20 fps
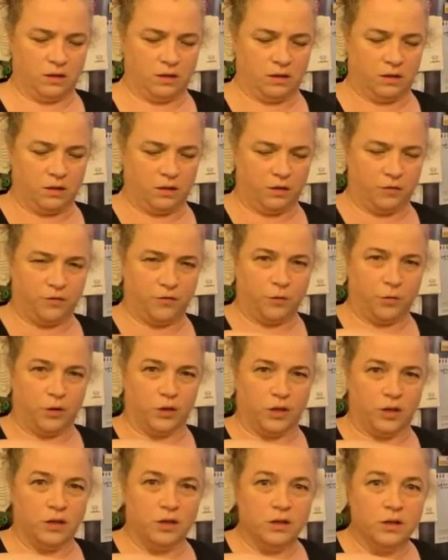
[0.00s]
another
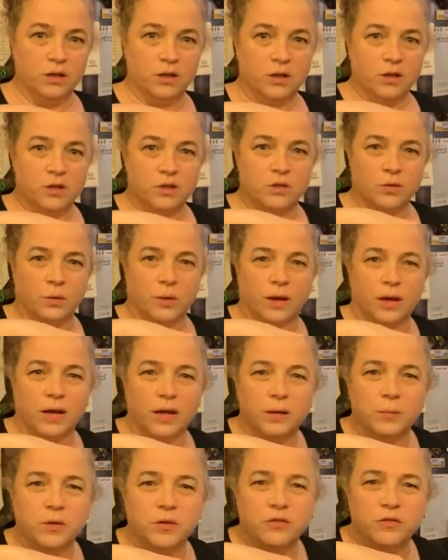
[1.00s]
40. So
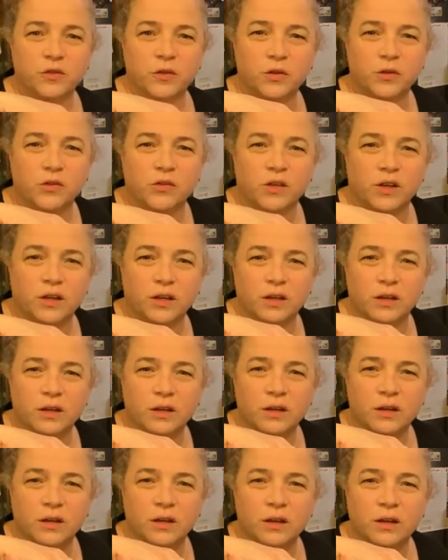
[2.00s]
I am infusing.
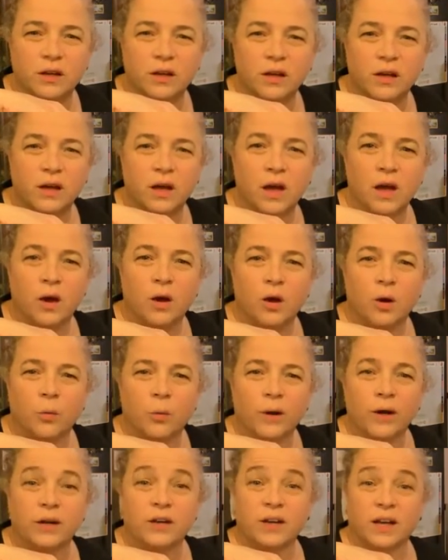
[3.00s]

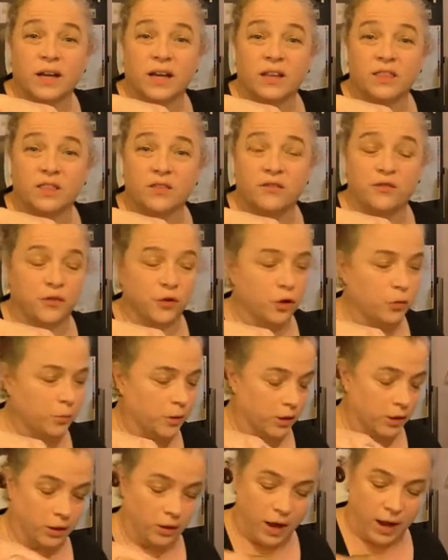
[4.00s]
Where did I get the
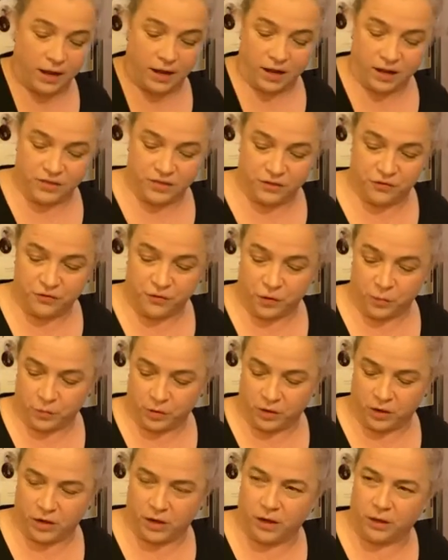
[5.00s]
foamer? I got the
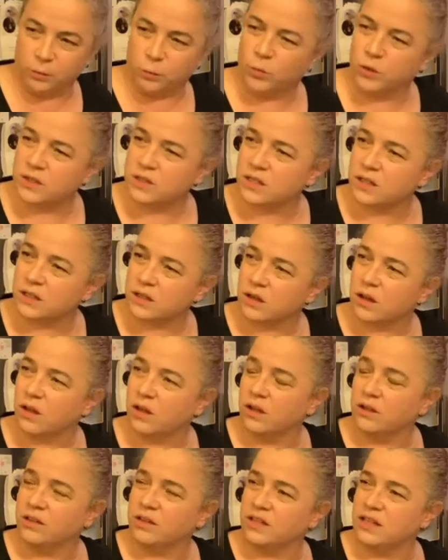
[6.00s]
foamer on, what is it
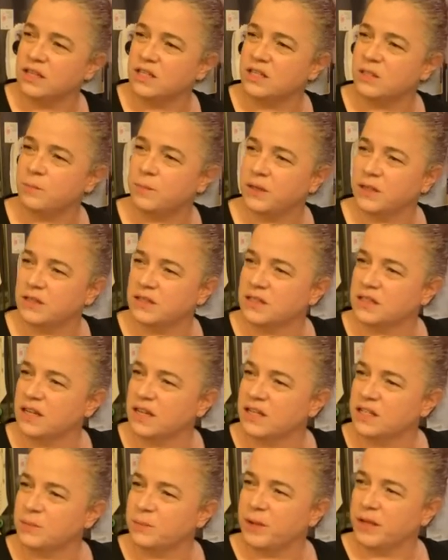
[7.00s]
called? Nisbets?
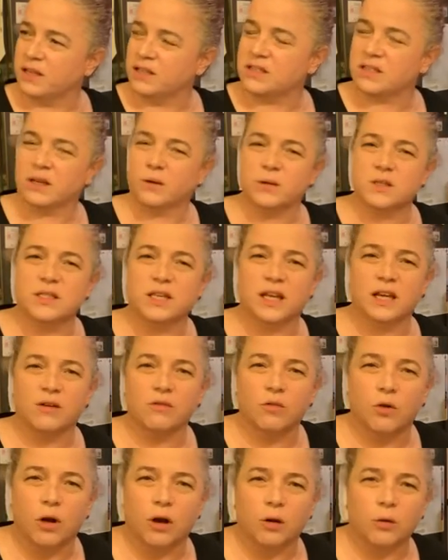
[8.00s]
I always get
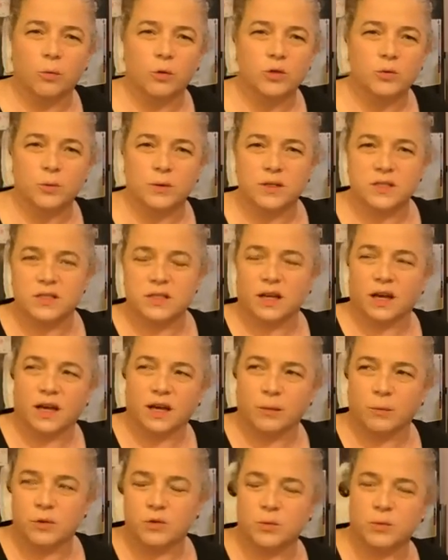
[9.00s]
it wrong. Which one is the
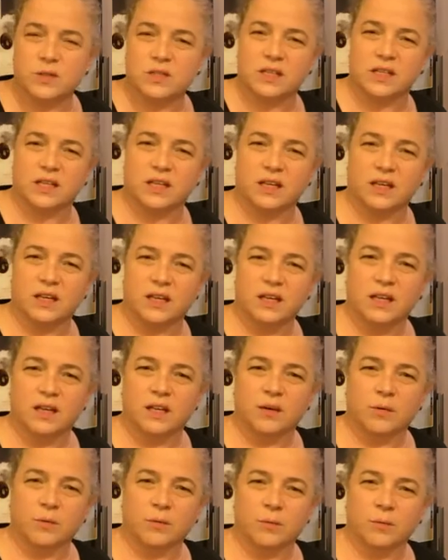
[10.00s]
I and which one's the E?
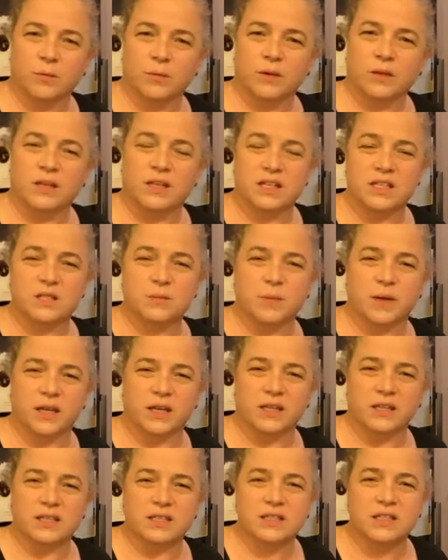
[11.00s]

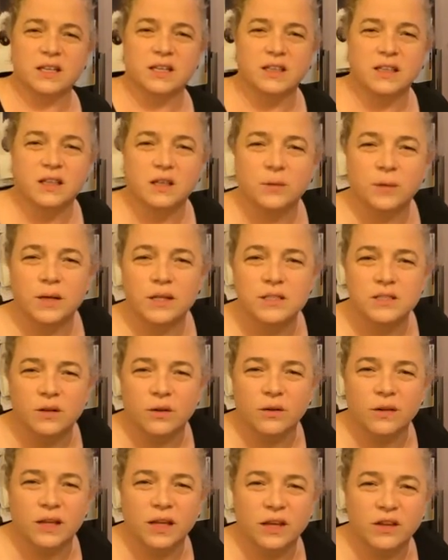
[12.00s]
Nisbets. The
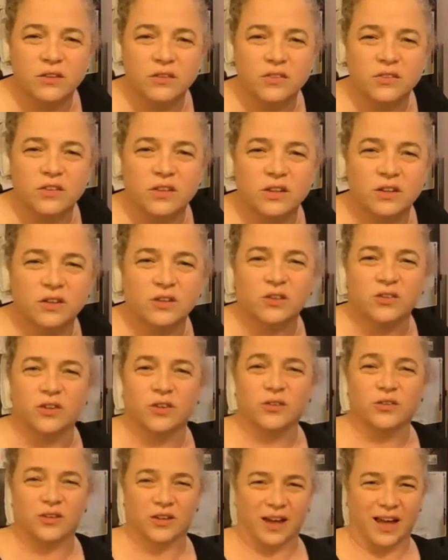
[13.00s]
U.S. only has tiers,
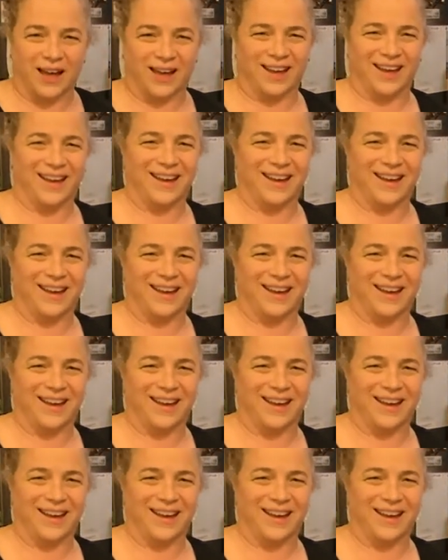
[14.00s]
no tier.